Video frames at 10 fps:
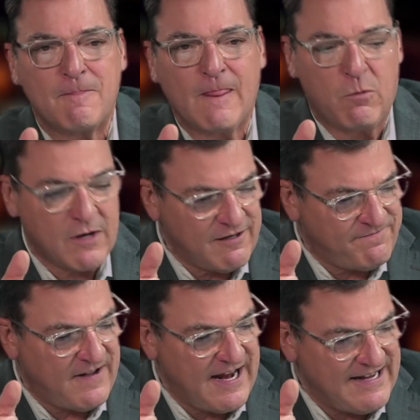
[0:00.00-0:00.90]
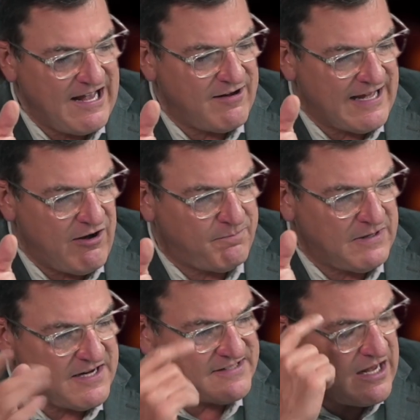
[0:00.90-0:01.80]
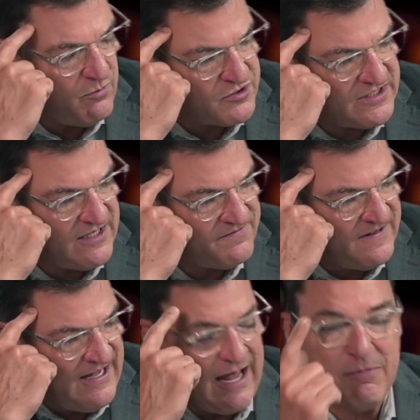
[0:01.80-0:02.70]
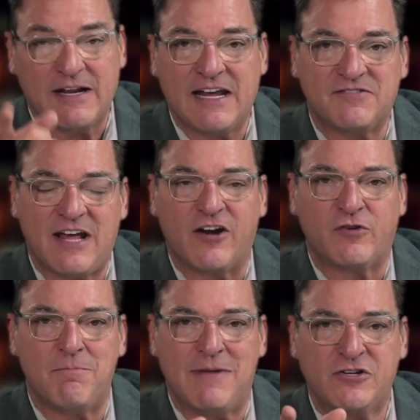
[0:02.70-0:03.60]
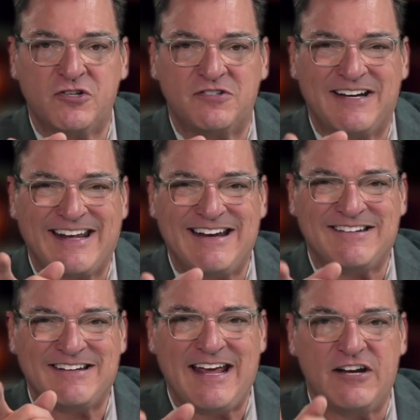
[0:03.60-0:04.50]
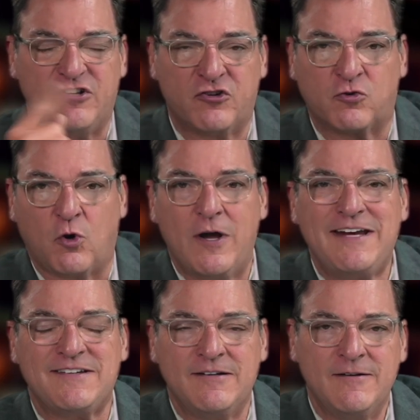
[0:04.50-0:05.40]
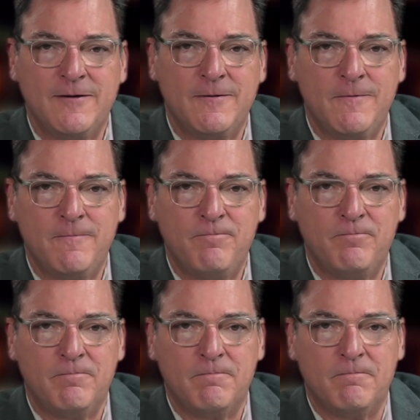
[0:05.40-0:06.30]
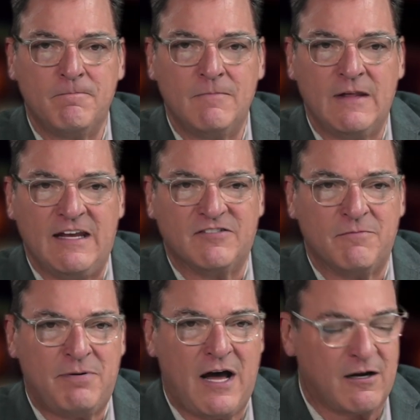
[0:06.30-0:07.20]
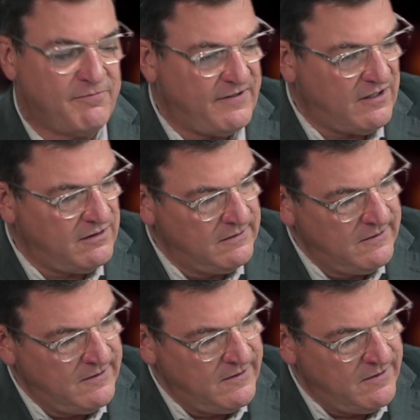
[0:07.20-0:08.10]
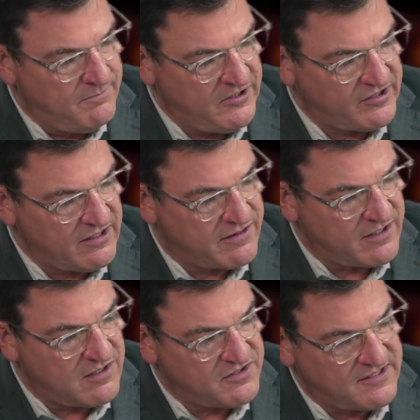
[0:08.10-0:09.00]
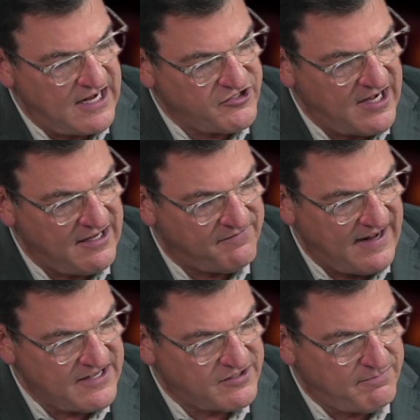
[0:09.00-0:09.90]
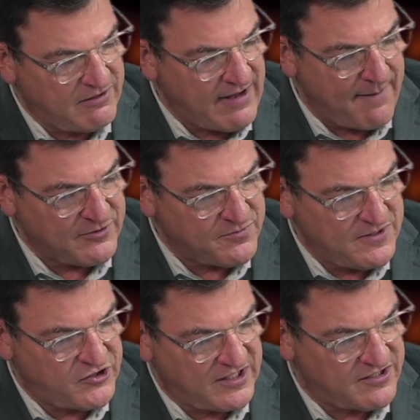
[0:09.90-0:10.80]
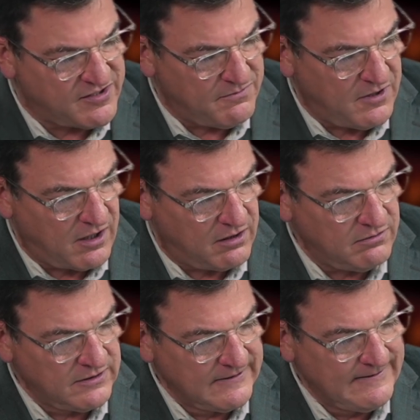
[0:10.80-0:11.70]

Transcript: we're going to find out how it plays out. We'll see if, I'm going to guess Donald Trump mentions it again today in Detroit. He's in Potterville, Michigan, Thursday. J.D. Vance in Big Rapids, Michigan, tomorrow.